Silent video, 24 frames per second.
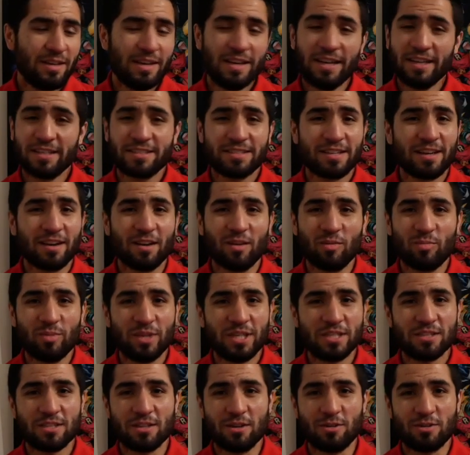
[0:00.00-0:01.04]
It's gonna
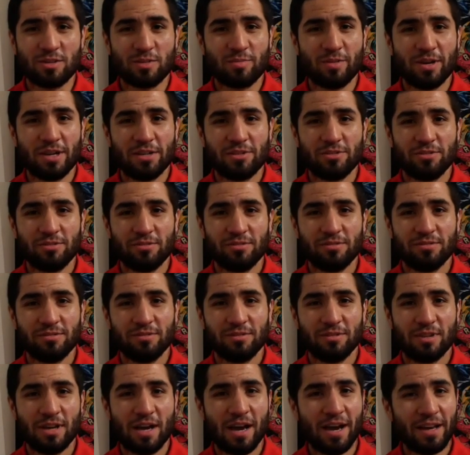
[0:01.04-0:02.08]
be so special.
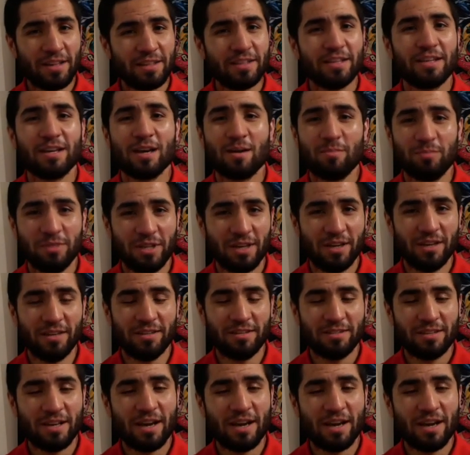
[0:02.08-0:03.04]
I think I'm done.